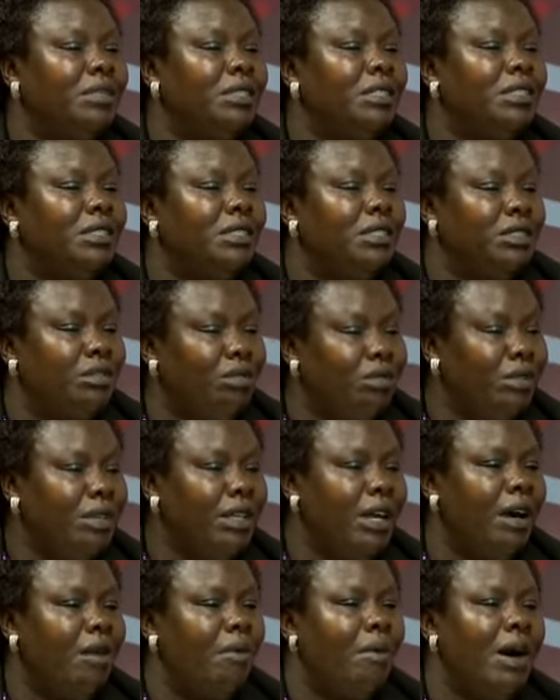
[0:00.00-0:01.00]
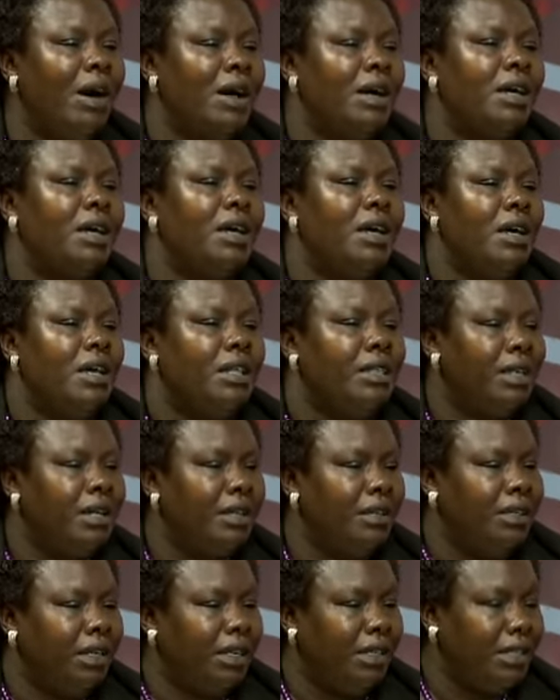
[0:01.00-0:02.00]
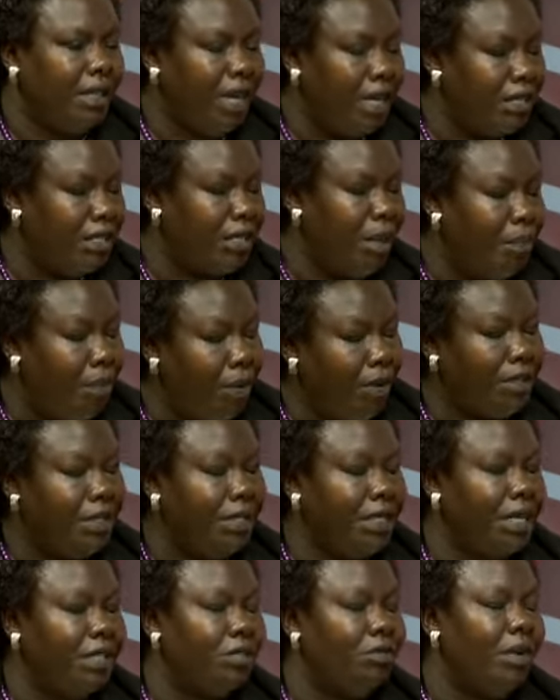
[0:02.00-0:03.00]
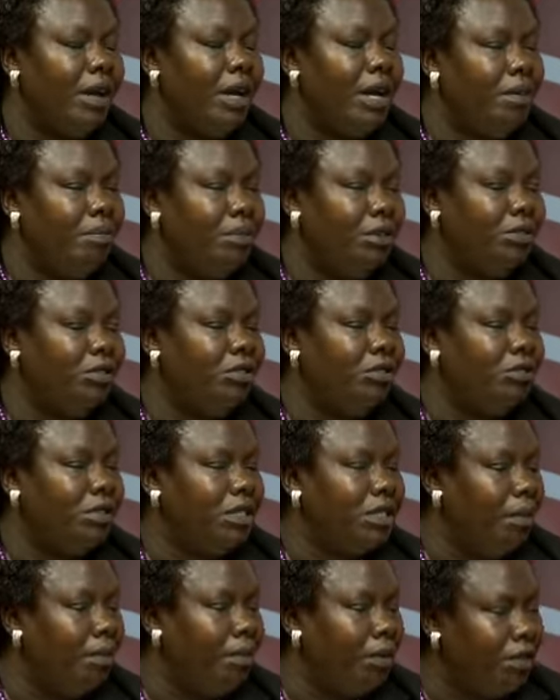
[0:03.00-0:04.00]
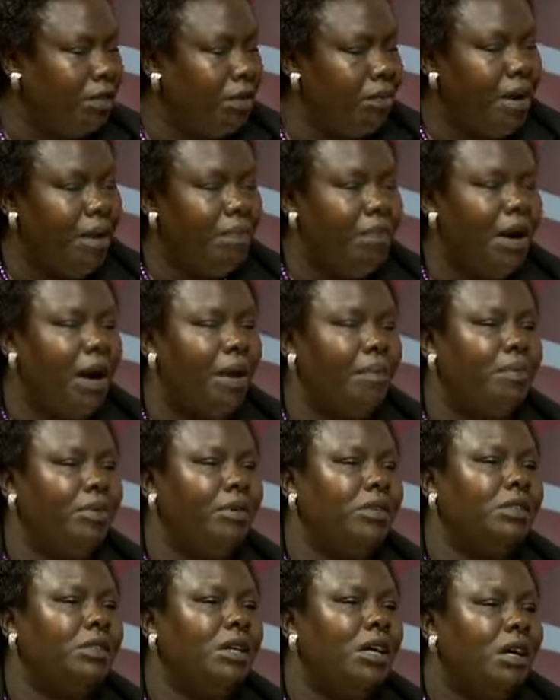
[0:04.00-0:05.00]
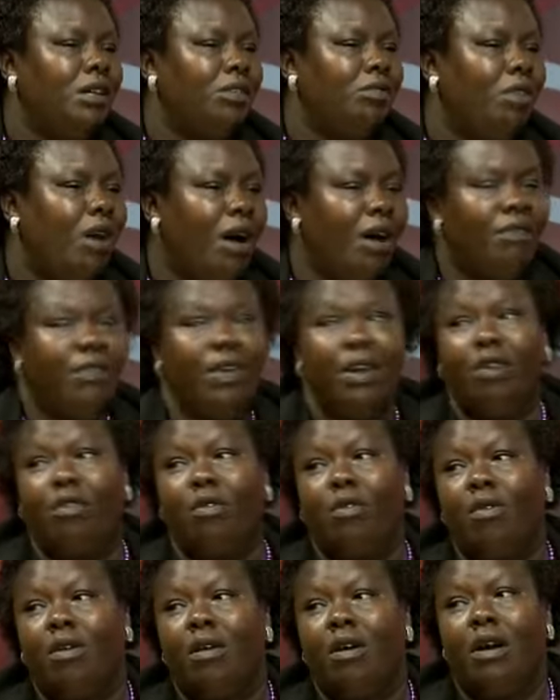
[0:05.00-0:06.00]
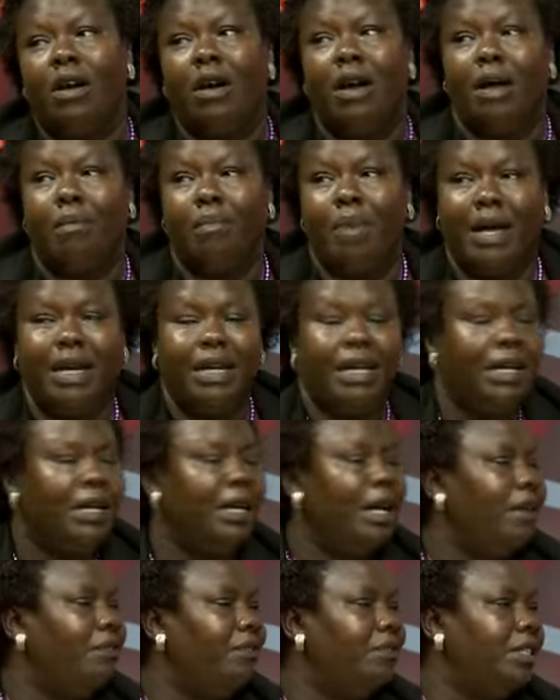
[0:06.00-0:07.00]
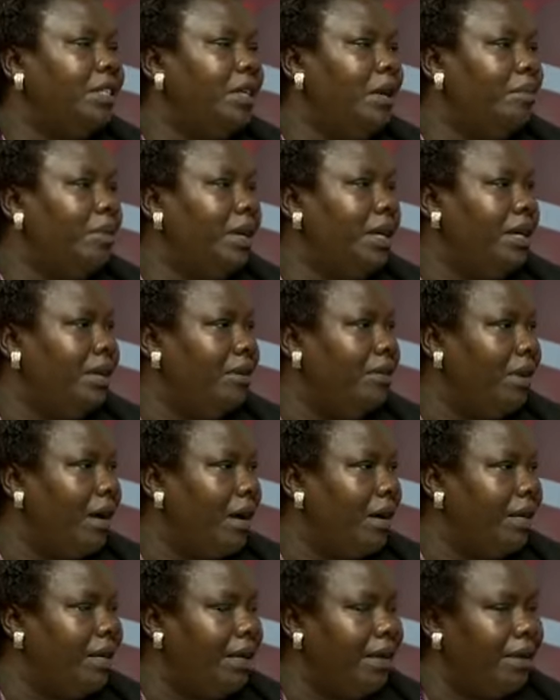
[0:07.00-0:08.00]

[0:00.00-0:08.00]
It is through their work, their support, that we're able to use the bottom-up approach to have a law banning FGM in Uganda.